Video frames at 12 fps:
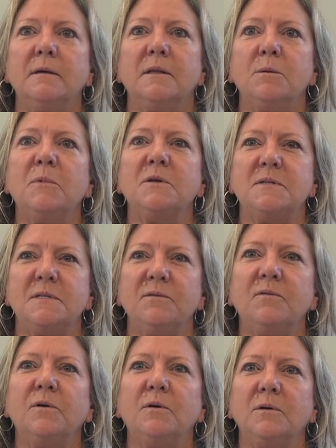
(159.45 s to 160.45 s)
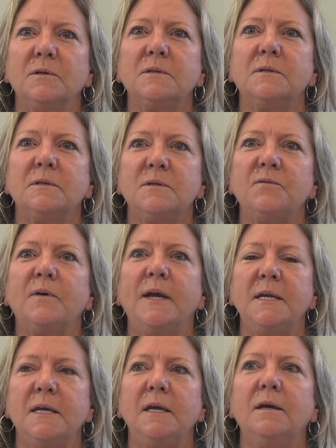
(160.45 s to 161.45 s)
the most difficult, is
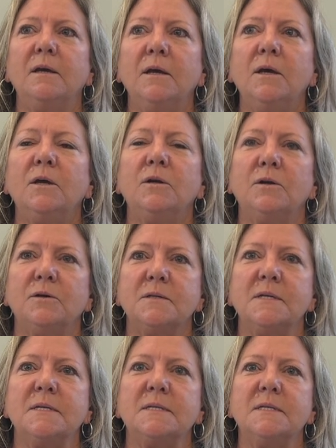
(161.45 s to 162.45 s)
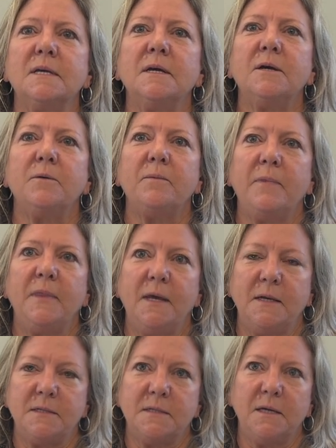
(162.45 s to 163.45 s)
finding nurses
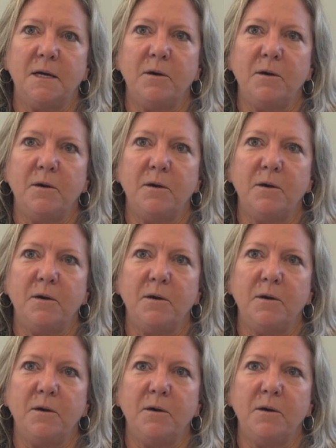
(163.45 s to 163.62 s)
that